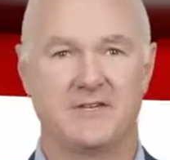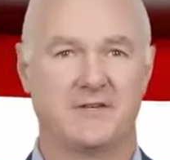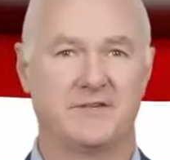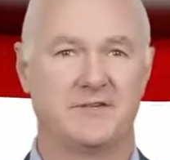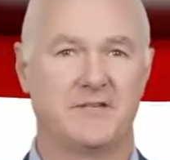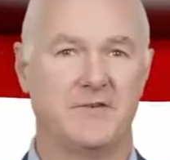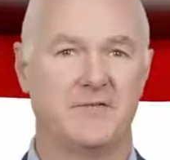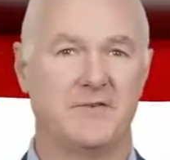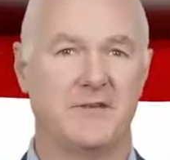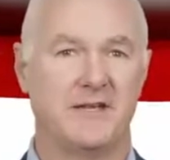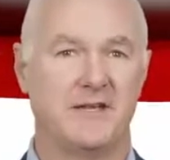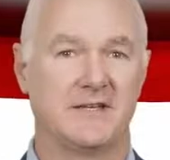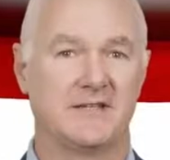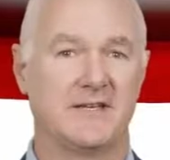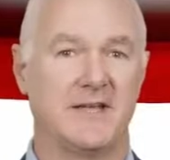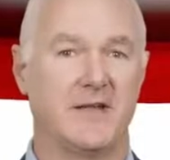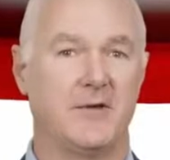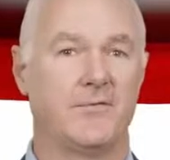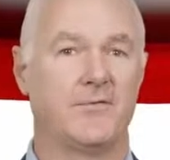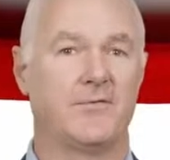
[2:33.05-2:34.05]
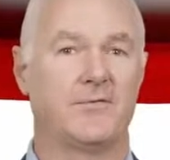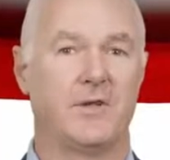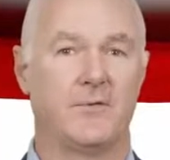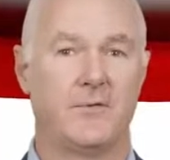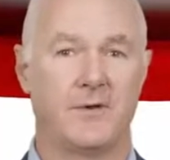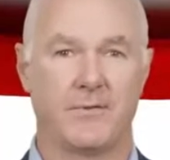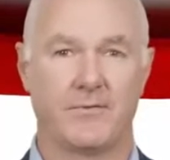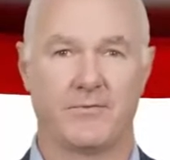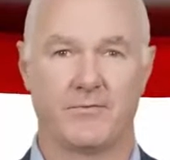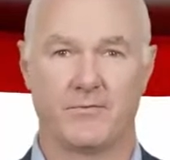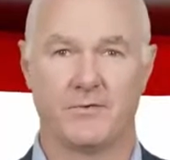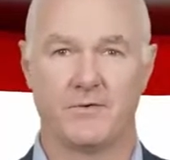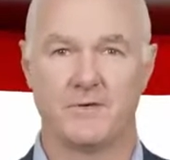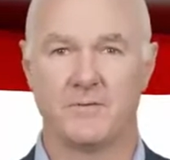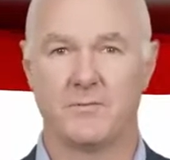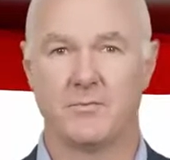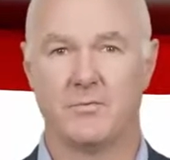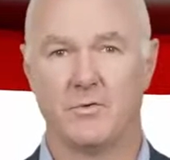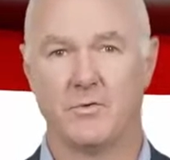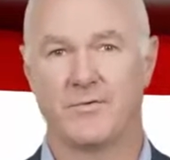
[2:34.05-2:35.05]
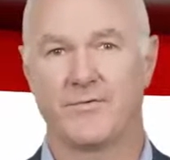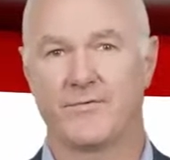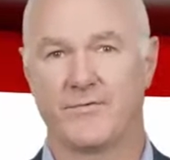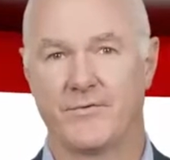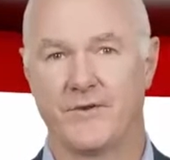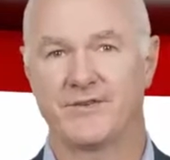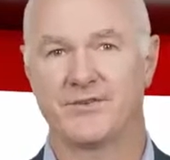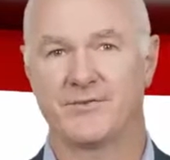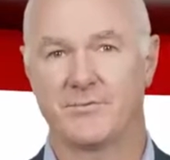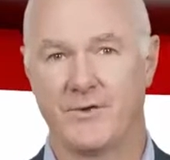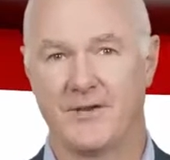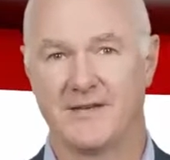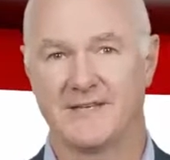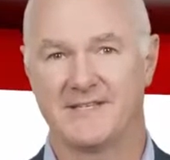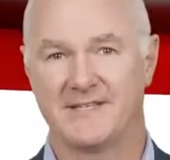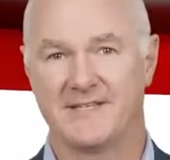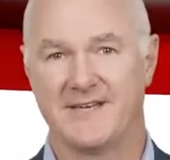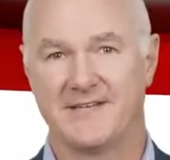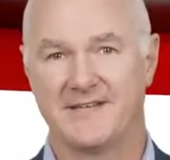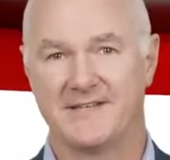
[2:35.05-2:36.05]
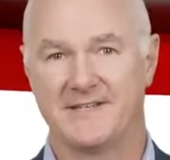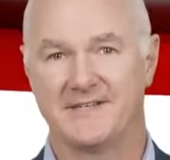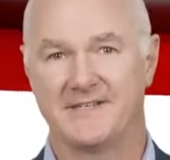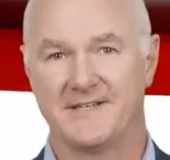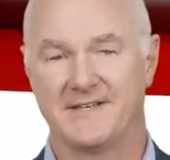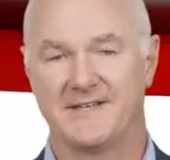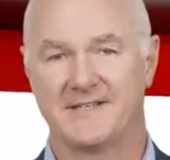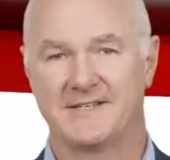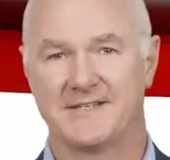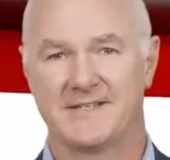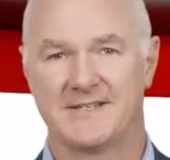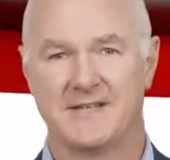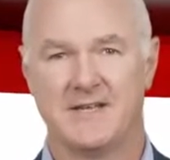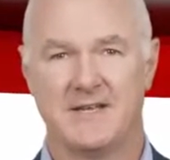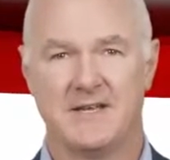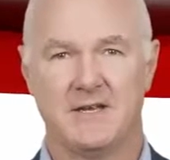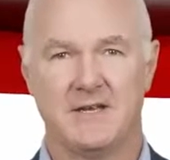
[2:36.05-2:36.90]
activity is now flowing through to more fresh real estate listings.